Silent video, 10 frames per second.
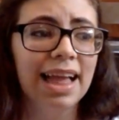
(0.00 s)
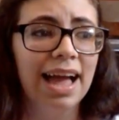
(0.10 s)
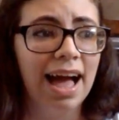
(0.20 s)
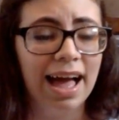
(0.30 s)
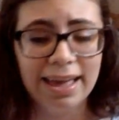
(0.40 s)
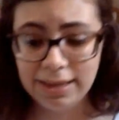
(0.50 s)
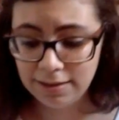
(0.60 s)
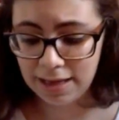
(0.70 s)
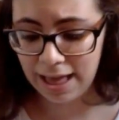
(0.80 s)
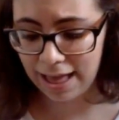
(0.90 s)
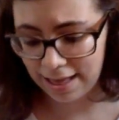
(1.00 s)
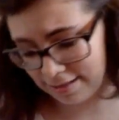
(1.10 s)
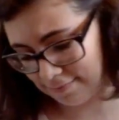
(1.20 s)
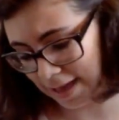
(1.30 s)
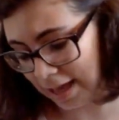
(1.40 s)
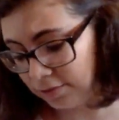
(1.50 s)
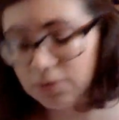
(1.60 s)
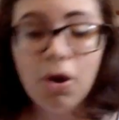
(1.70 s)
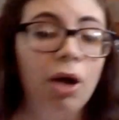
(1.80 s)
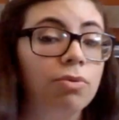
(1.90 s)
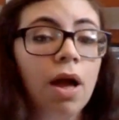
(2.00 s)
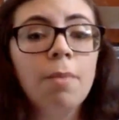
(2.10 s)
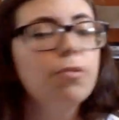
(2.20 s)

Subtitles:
that I don't know how,